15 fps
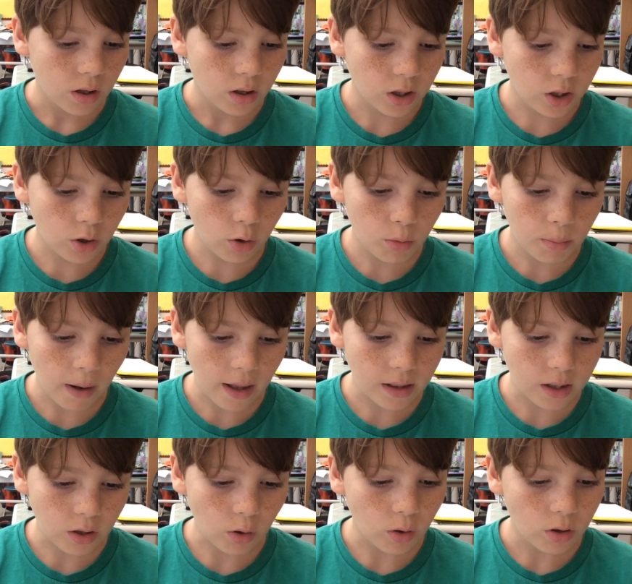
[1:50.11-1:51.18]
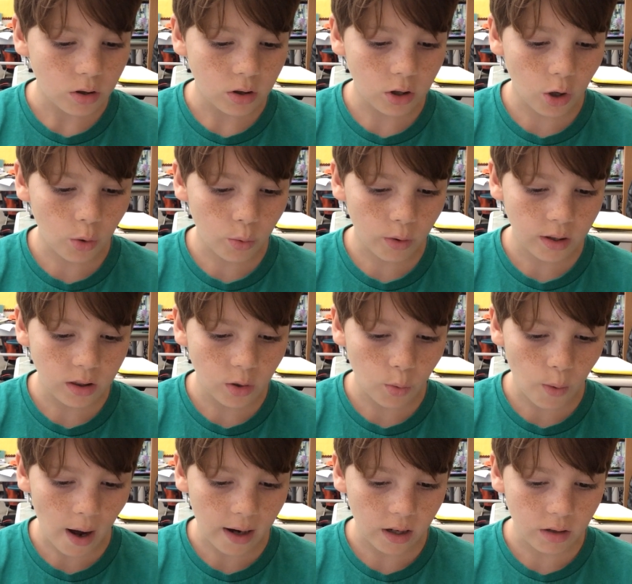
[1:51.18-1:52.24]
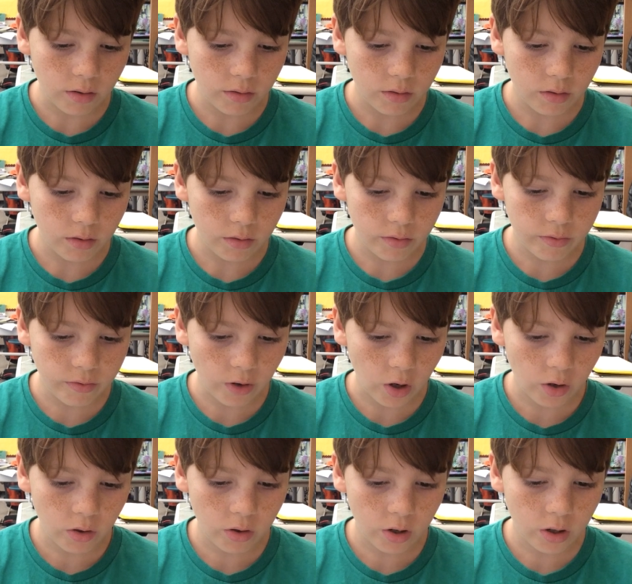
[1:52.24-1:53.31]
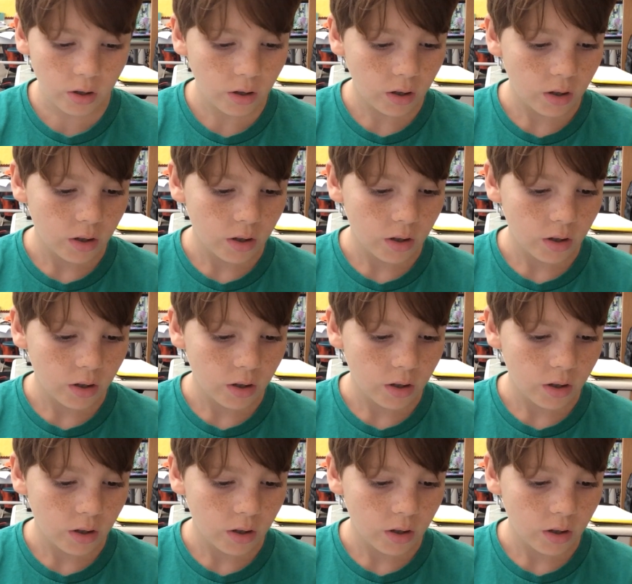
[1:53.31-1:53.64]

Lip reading: little by little, lowering the wagon further